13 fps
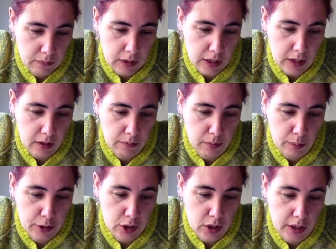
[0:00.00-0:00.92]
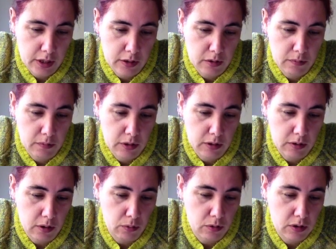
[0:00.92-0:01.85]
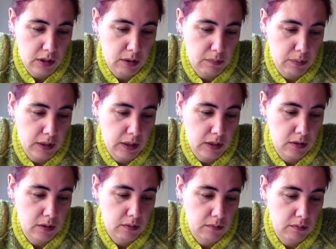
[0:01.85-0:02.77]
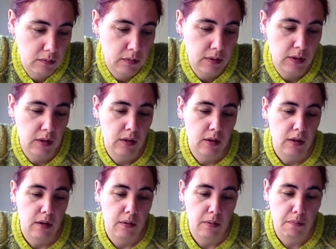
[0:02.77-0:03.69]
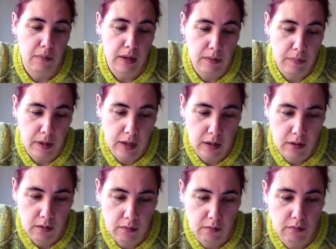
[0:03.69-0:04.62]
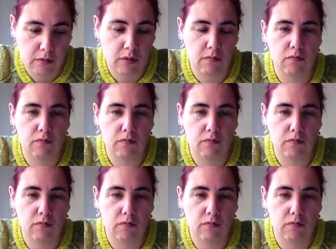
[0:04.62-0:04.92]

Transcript: yeah, I'll probably chuck in some gold seed beads. Maybe the